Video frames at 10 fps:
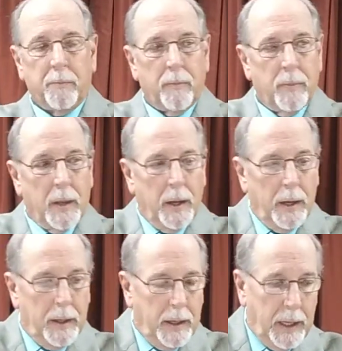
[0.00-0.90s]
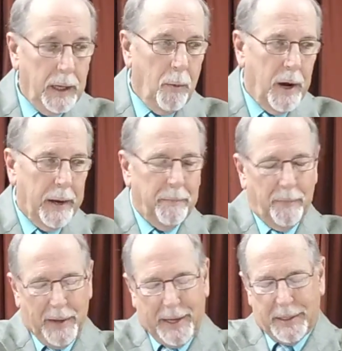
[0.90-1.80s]
County. anyway,
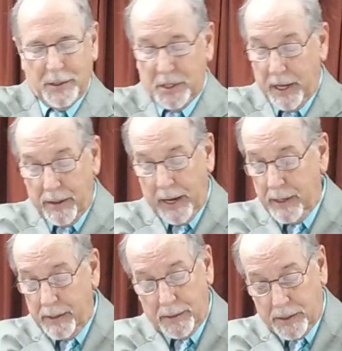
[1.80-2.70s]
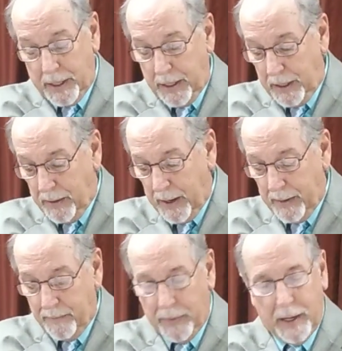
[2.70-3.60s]
I didn't say that, didn't say any of
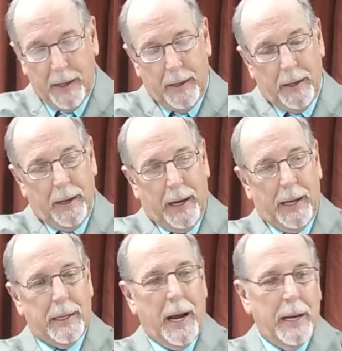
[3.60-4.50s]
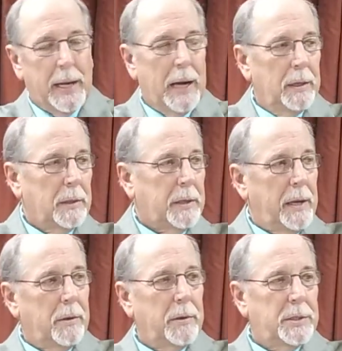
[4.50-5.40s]
that. And, and I looked
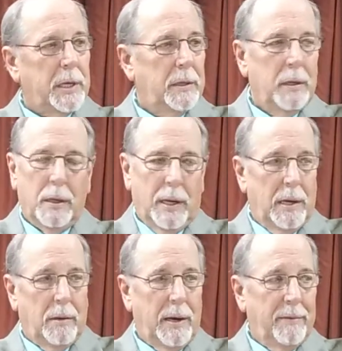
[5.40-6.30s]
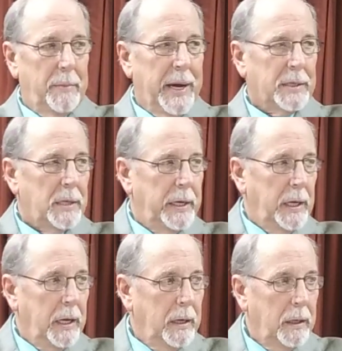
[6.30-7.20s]
at her and said, I don't have a mask,
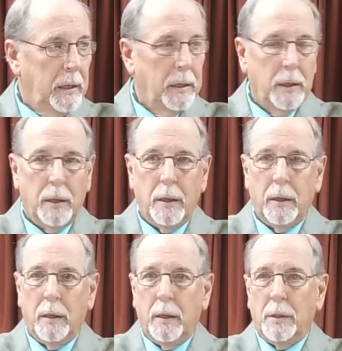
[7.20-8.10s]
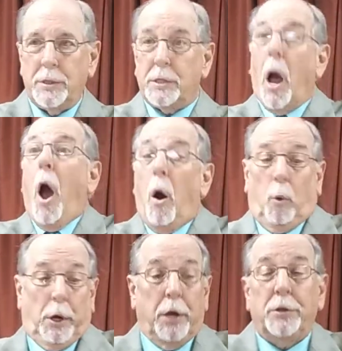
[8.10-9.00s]
lady. She said,
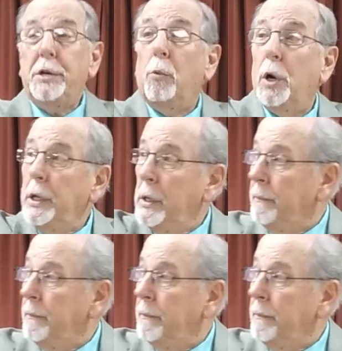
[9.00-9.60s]
well, here's your one.